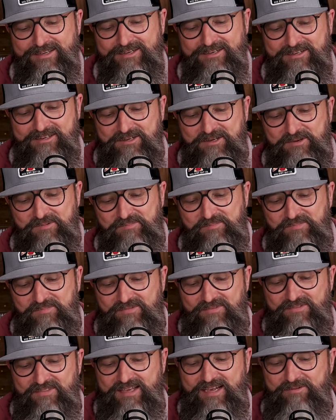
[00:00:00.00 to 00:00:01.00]

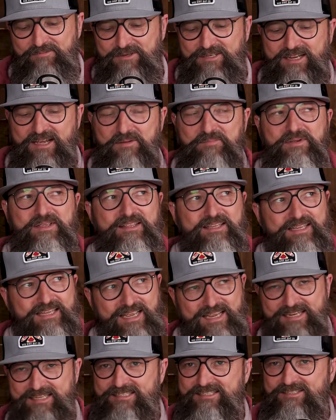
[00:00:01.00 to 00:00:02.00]
that would not be the
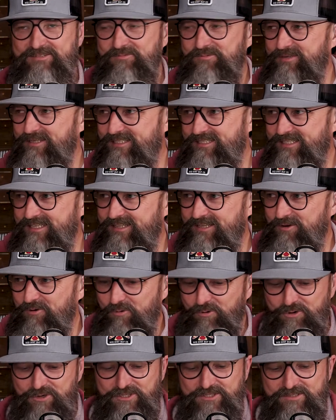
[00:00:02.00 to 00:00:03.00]
case. We see the
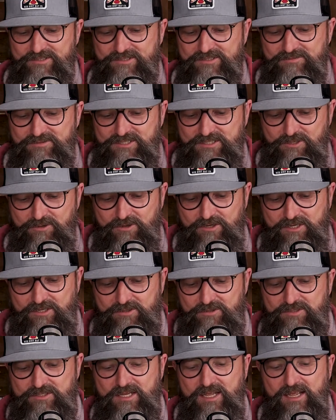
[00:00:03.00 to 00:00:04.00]
origins of
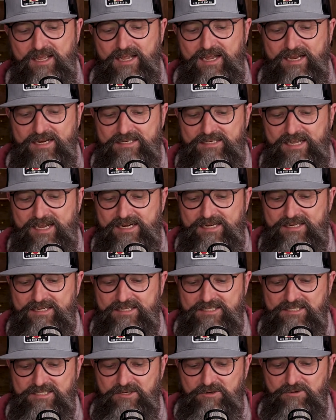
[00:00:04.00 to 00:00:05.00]
Syracuse. And landing
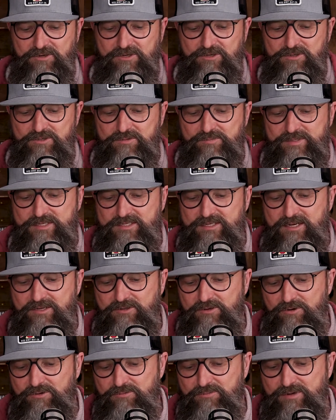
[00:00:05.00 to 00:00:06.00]
at Syracuse, we stayed
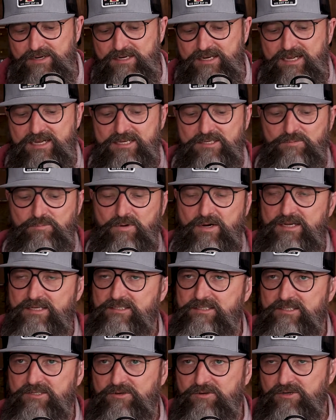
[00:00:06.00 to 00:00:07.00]
there 3 days. Why
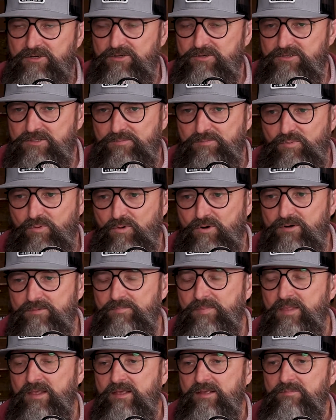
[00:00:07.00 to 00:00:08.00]
is Syracuse
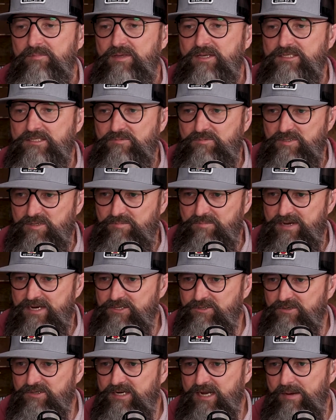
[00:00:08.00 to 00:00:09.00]
important? Because it was a
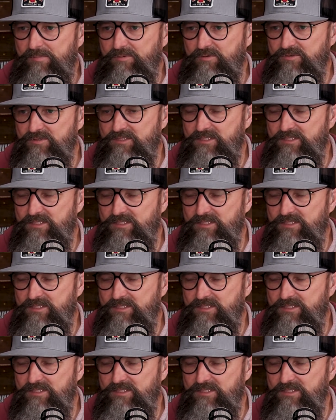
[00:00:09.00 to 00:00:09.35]
major capital